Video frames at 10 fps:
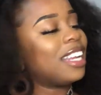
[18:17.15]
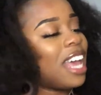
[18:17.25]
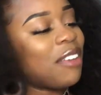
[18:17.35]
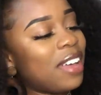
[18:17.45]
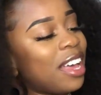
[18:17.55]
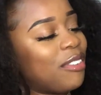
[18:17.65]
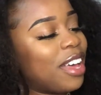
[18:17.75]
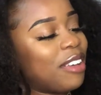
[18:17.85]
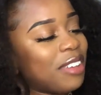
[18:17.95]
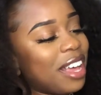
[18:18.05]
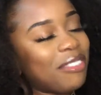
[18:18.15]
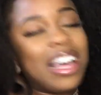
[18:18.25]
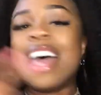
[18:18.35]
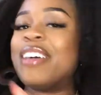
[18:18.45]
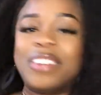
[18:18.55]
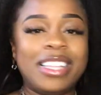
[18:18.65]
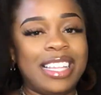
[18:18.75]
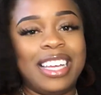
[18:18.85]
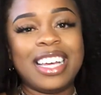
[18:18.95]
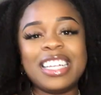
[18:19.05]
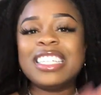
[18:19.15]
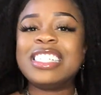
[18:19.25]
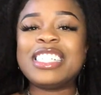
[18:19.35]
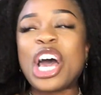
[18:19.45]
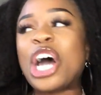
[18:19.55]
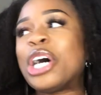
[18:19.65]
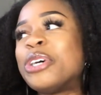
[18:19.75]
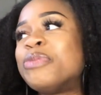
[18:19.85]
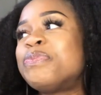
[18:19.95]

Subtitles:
Ever thing. So